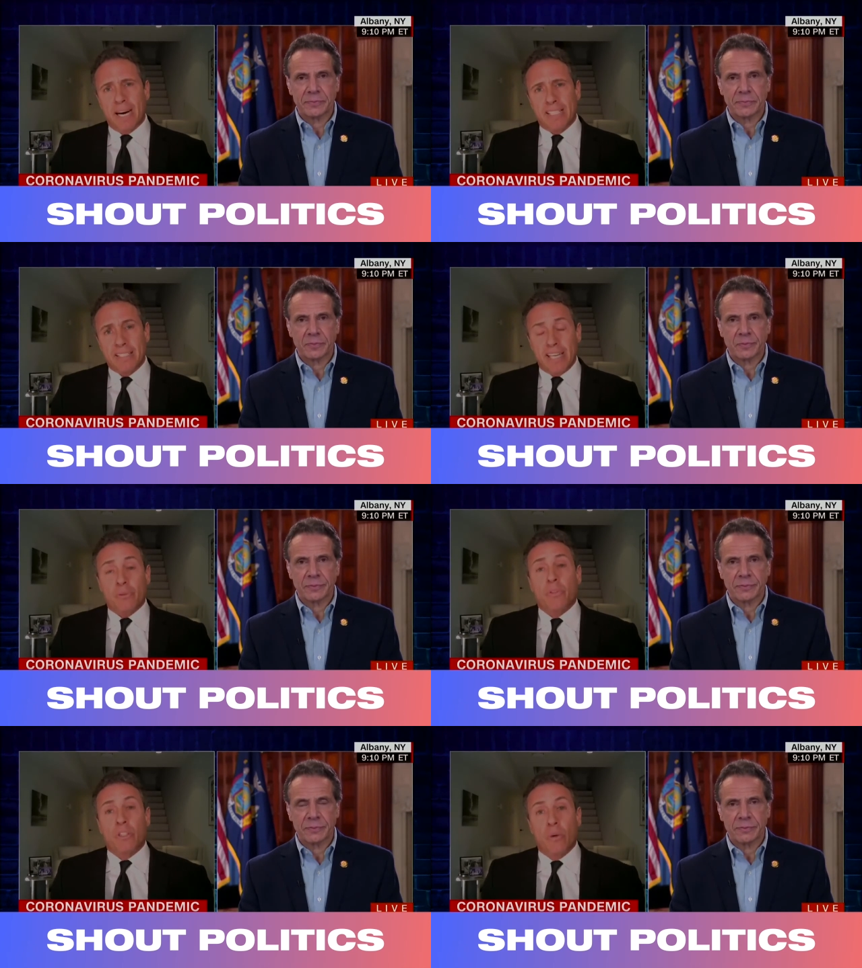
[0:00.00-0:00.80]
Speaker 1: Biden? That's
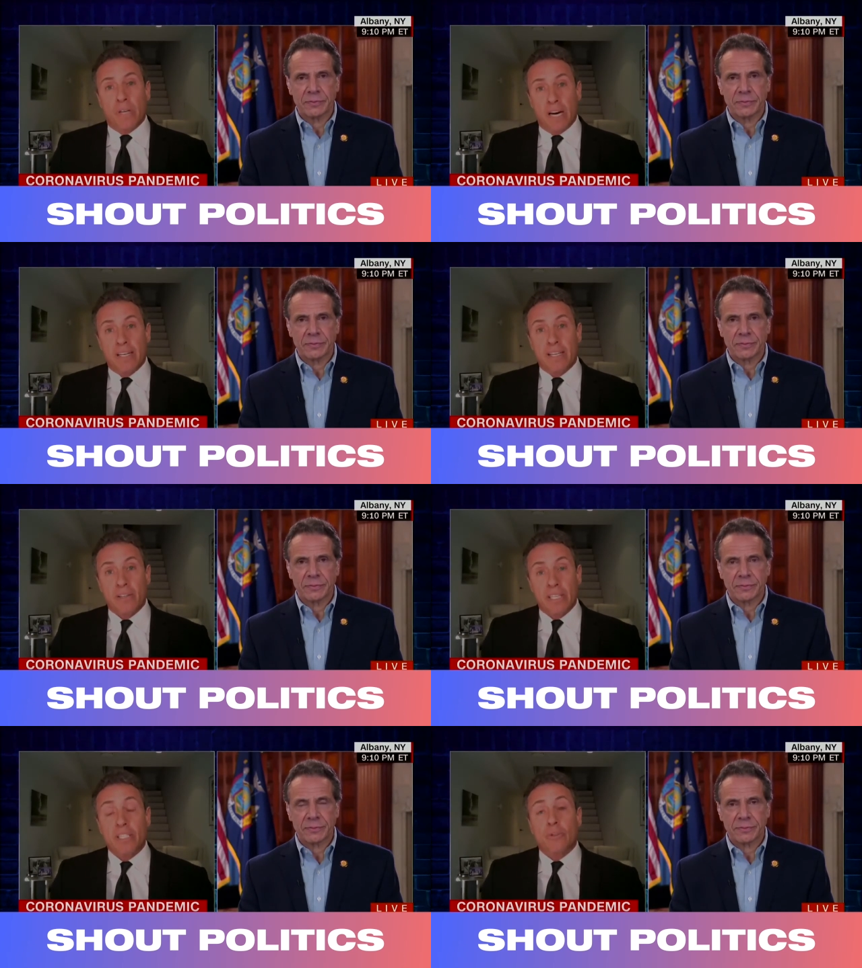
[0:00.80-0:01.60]
what's going on
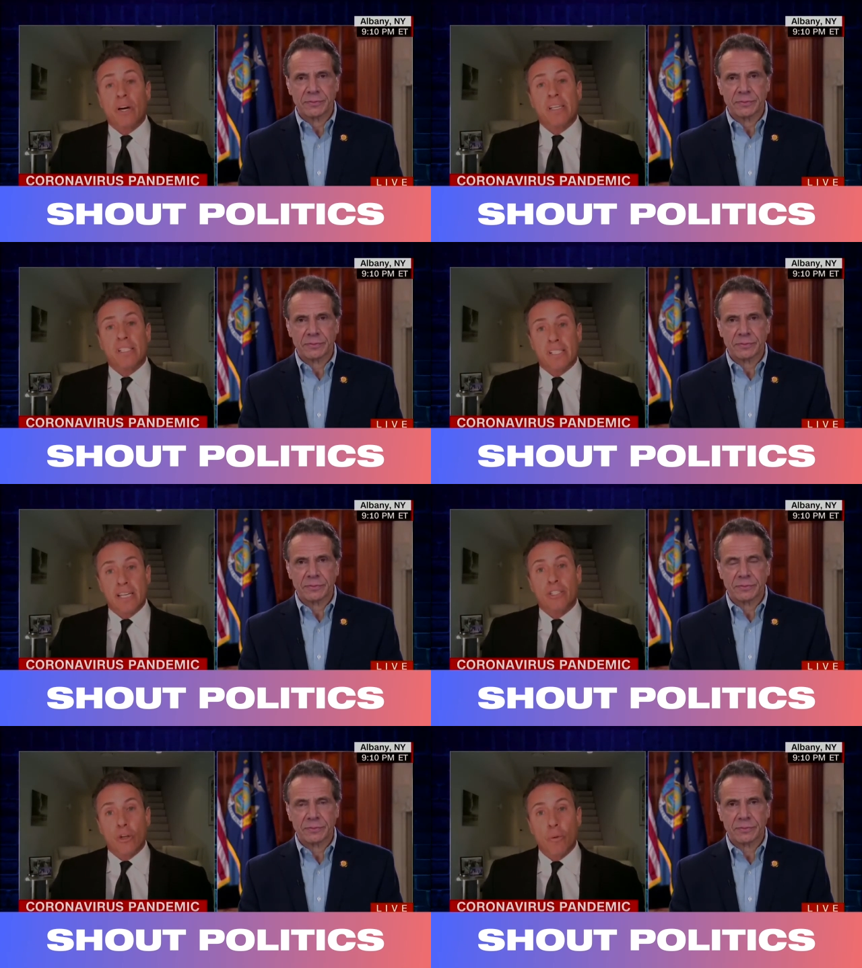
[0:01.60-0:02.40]
here. He's trying to
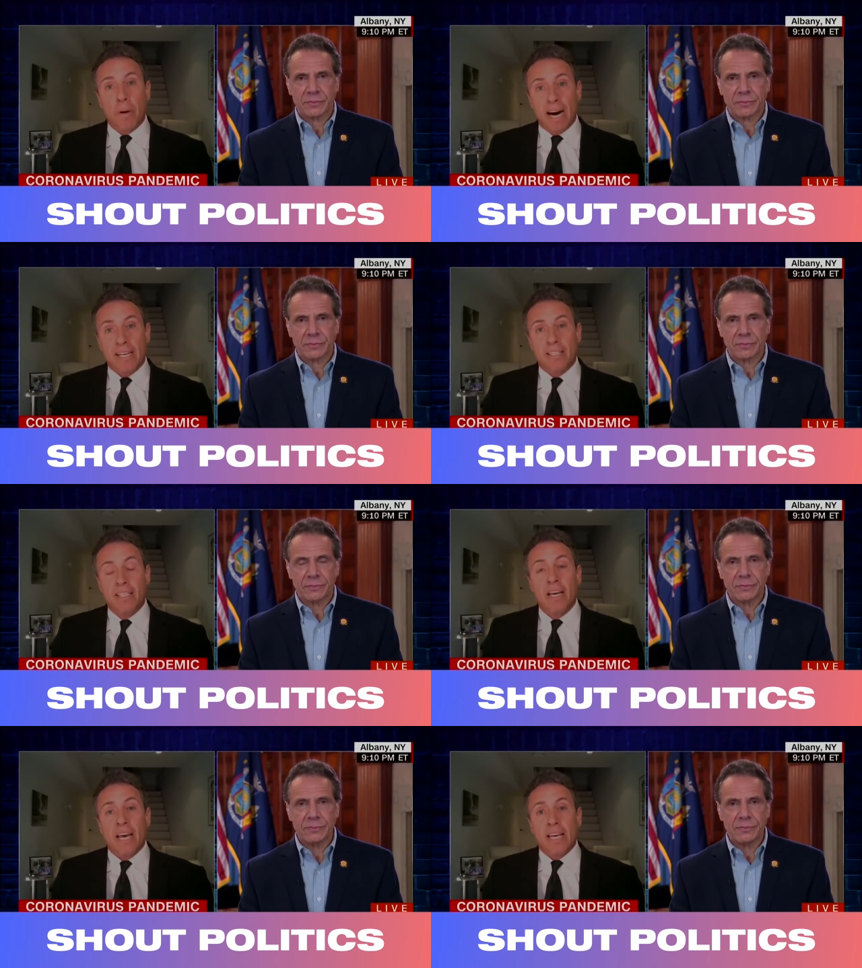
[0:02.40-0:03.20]
say Joe
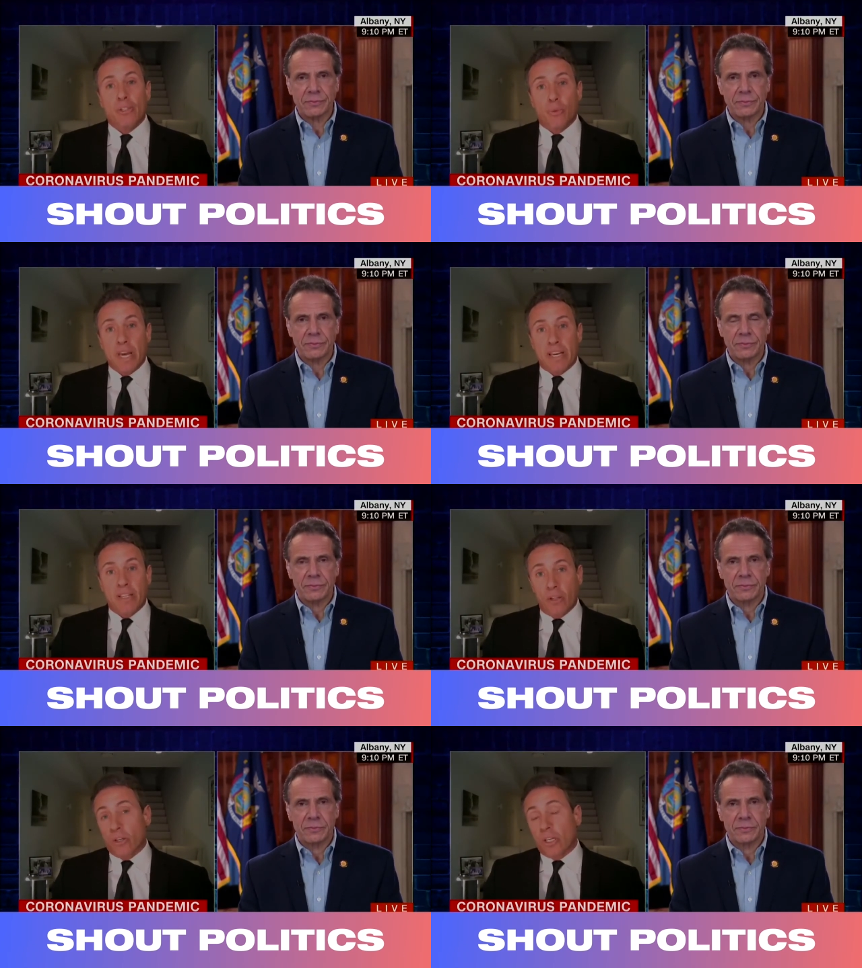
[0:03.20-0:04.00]
Biden is
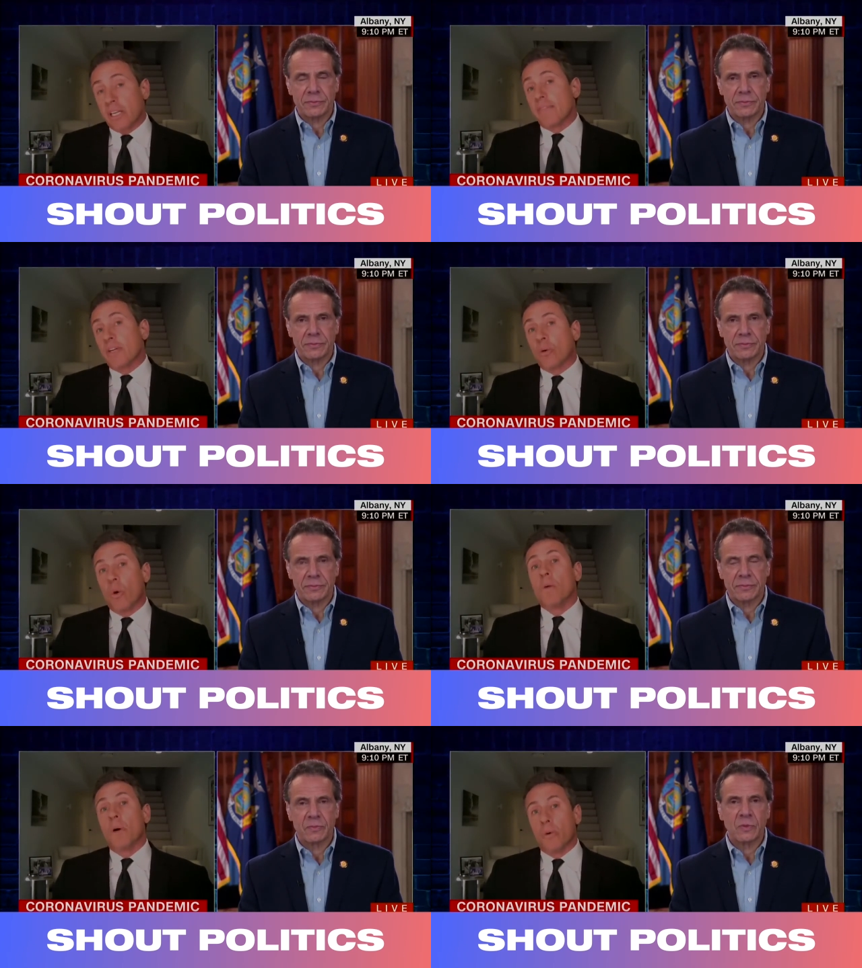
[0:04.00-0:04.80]
weak. Look, even
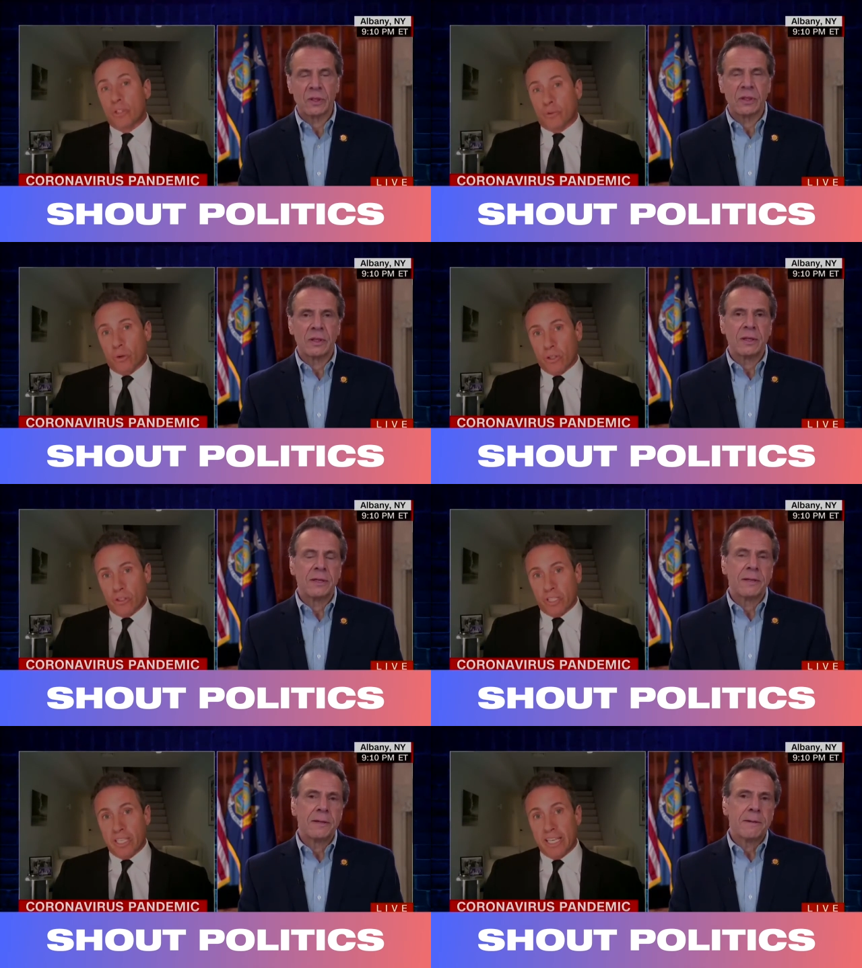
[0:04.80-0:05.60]
Cuomo is
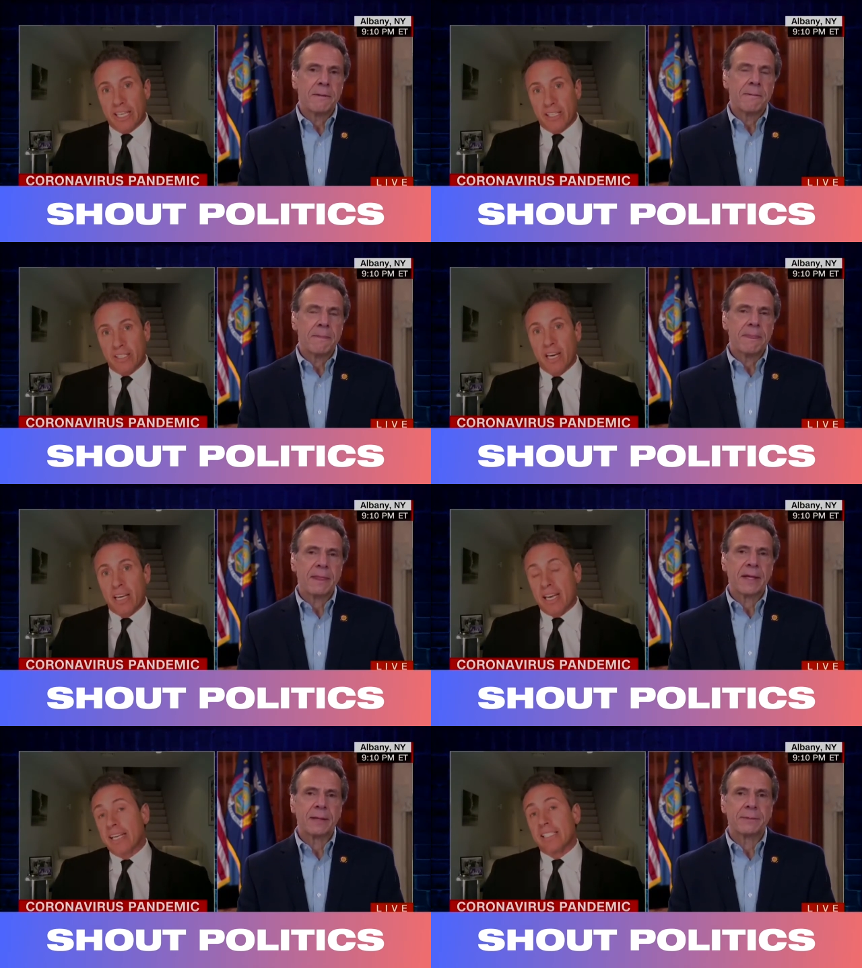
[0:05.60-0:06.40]
stronger than he is,
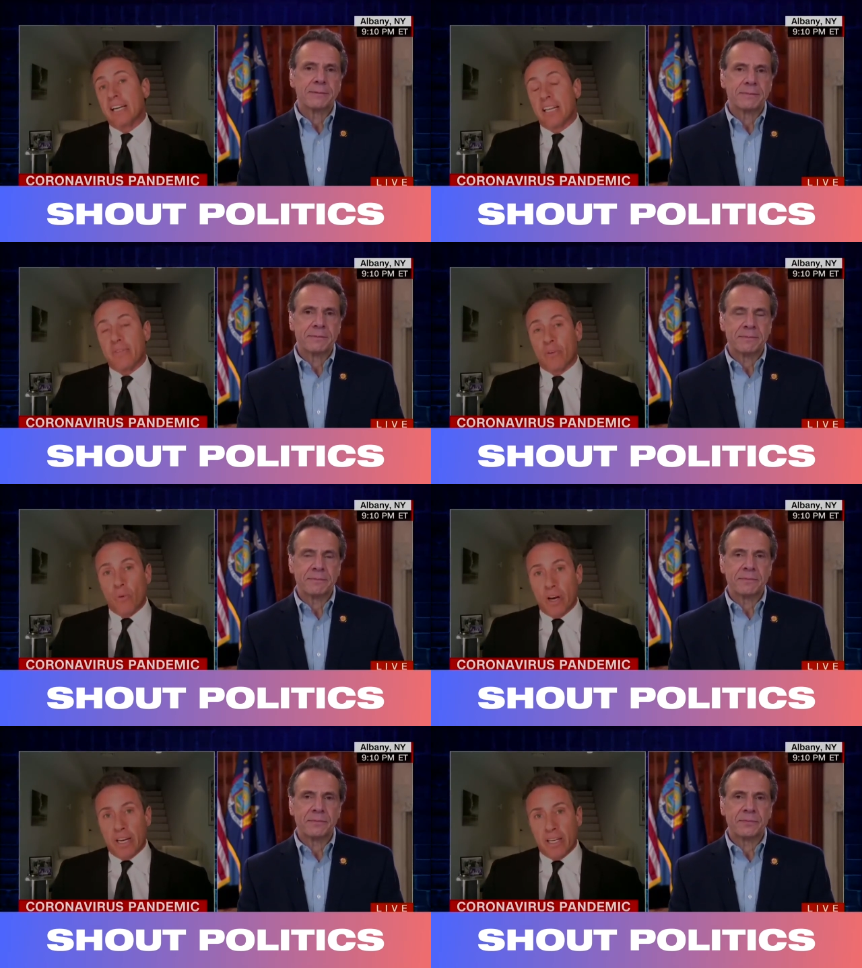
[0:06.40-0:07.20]
and he's not even
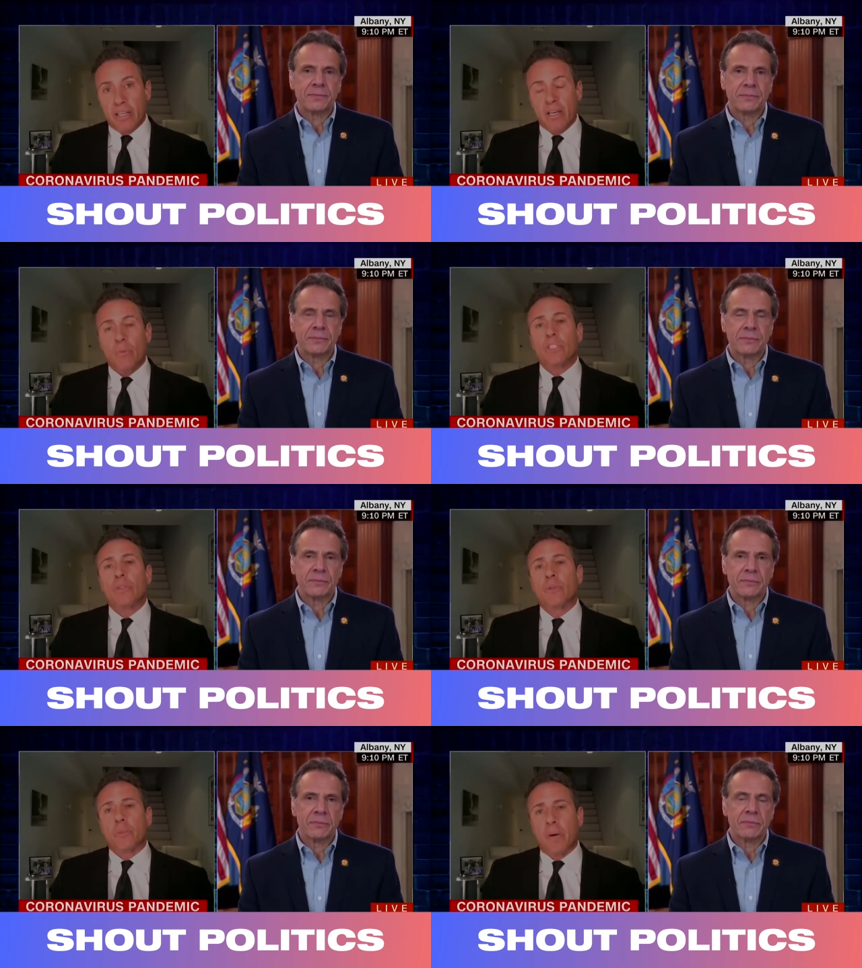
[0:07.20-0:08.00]
running. What's
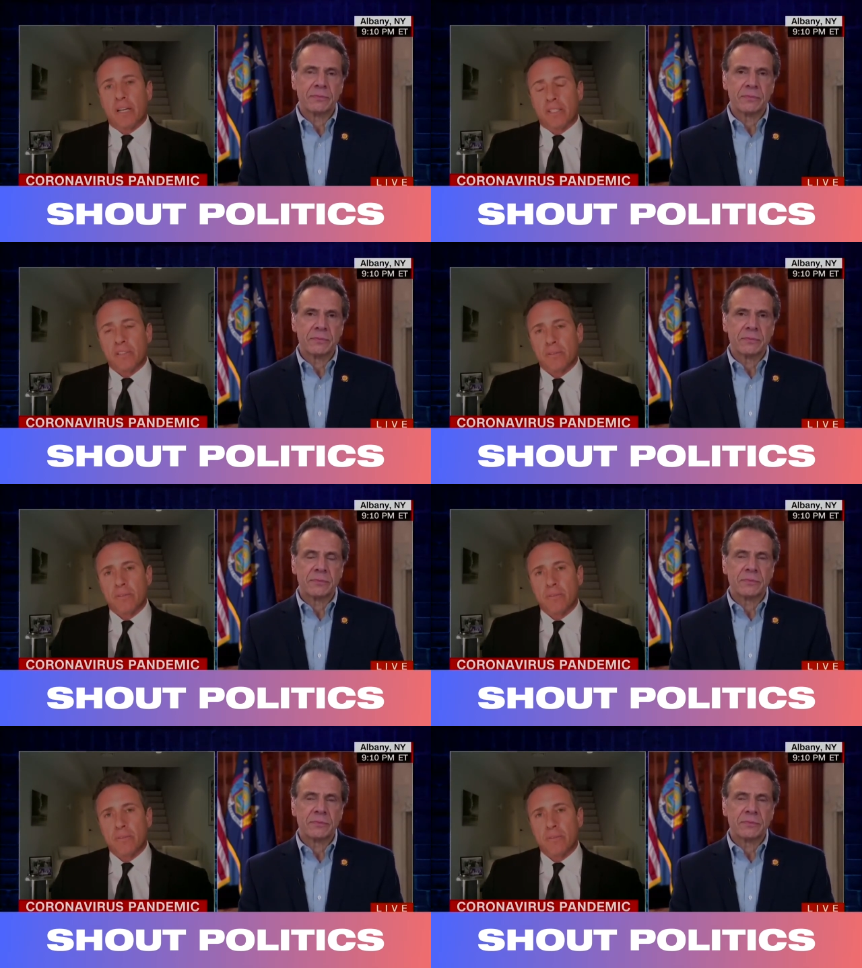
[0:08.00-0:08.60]
your response?